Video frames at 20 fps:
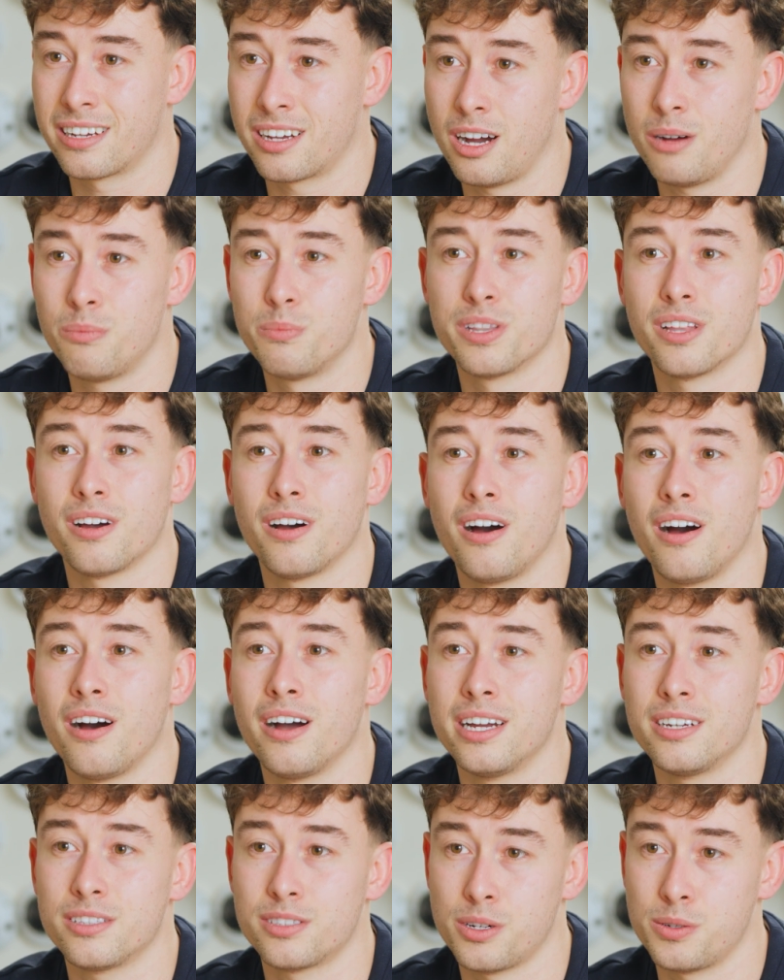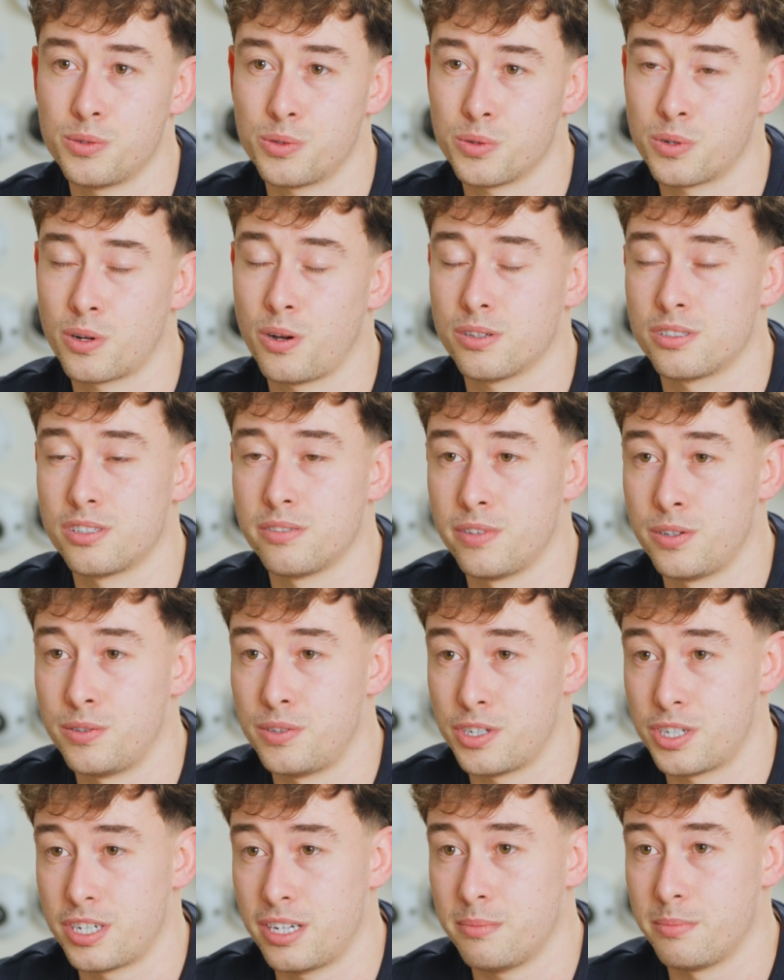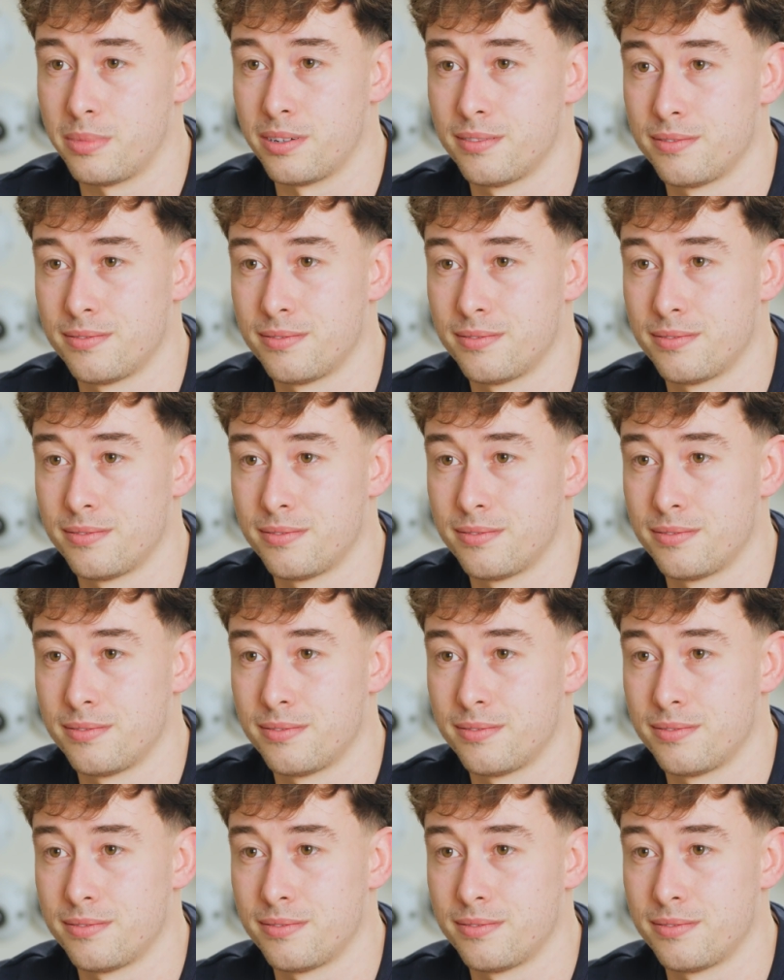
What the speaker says: come with a higher total cost of ownership.